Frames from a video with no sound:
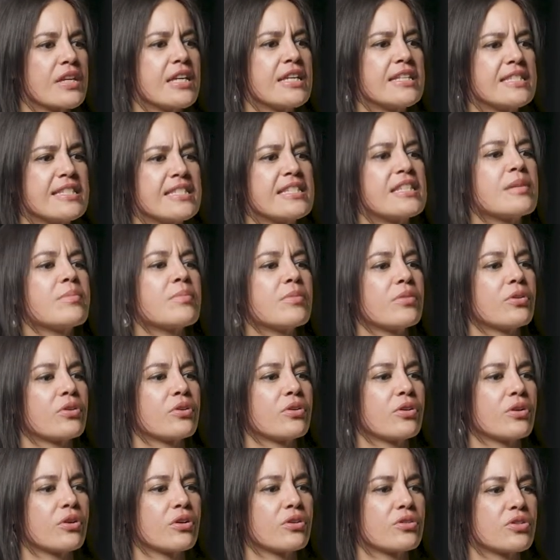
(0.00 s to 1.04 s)

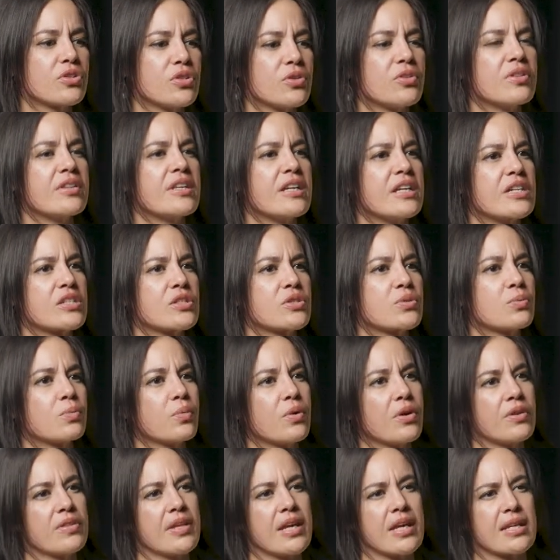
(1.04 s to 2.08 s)
similar to this
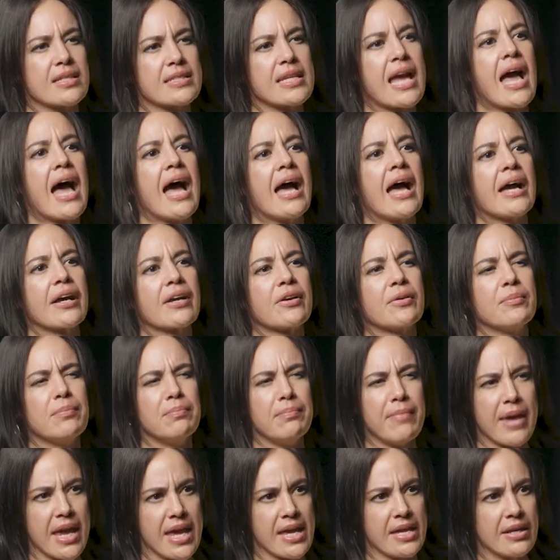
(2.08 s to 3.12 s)
where they attack
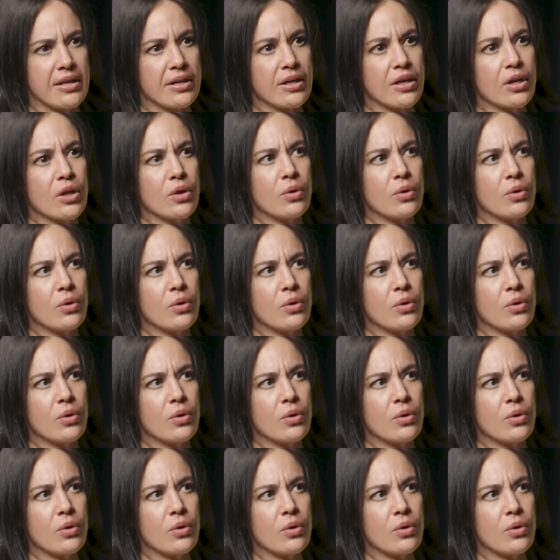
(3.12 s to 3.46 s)
men